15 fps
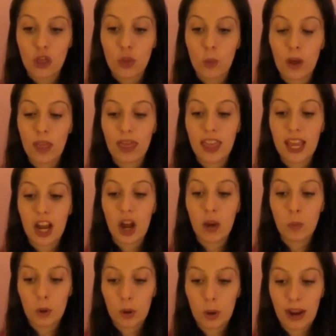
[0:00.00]
The one thing I
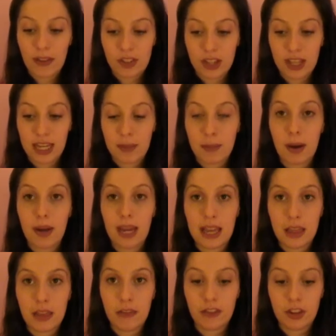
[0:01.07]
will have to think about
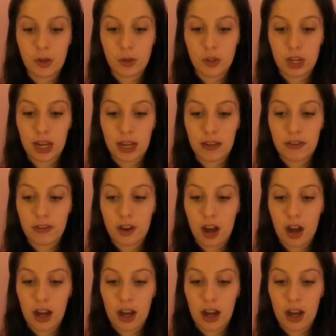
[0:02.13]
in the future if